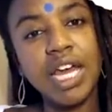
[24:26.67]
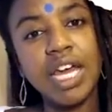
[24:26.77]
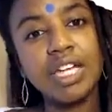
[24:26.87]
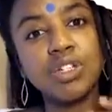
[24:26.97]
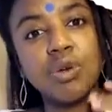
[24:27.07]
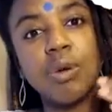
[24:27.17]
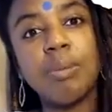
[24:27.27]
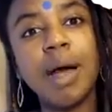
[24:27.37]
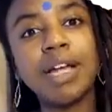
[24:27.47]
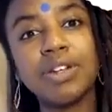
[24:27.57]
it's a
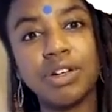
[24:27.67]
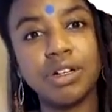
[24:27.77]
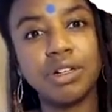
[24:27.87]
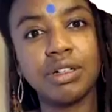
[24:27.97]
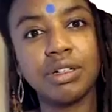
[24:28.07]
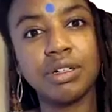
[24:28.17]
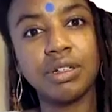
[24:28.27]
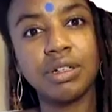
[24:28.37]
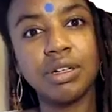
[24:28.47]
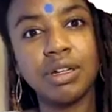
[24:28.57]
reminder
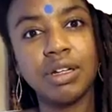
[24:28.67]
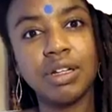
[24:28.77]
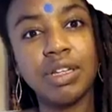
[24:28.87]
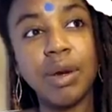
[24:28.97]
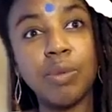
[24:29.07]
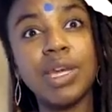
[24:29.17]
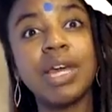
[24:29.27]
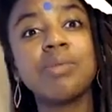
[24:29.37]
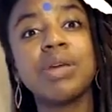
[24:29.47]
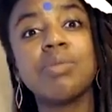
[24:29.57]
that we
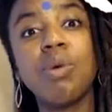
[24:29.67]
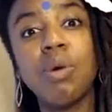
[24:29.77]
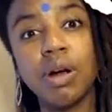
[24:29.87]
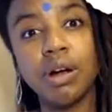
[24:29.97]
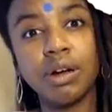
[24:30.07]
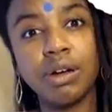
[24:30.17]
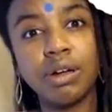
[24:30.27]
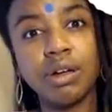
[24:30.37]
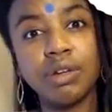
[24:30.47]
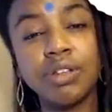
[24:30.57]
can be more,
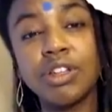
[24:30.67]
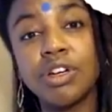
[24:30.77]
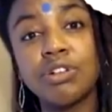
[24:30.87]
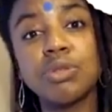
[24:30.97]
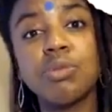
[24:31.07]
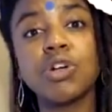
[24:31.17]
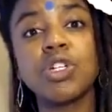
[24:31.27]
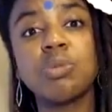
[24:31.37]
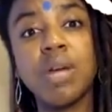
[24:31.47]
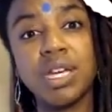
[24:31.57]
that there is more
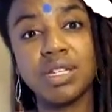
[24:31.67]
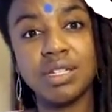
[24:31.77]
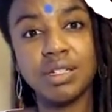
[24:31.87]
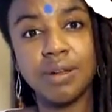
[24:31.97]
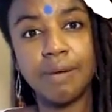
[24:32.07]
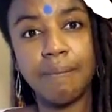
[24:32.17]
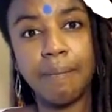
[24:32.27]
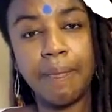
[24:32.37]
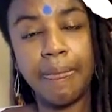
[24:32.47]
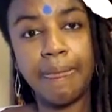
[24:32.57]
space.
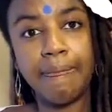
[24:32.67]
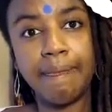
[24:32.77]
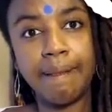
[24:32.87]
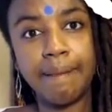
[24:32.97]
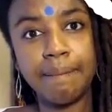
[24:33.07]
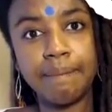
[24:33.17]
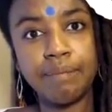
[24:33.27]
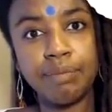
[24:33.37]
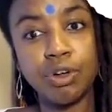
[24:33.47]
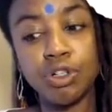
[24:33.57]

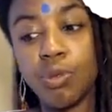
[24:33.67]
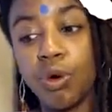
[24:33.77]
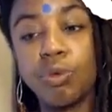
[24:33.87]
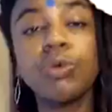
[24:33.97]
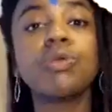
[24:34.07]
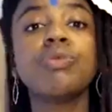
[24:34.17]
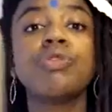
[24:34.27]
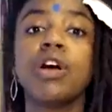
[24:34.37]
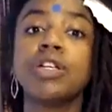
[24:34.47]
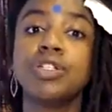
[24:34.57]
There is more room
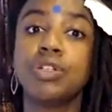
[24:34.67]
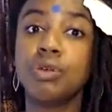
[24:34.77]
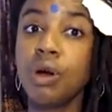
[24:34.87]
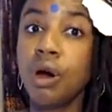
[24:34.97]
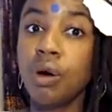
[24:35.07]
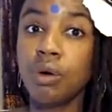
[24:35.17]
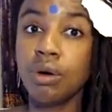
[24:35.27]
for us to grow.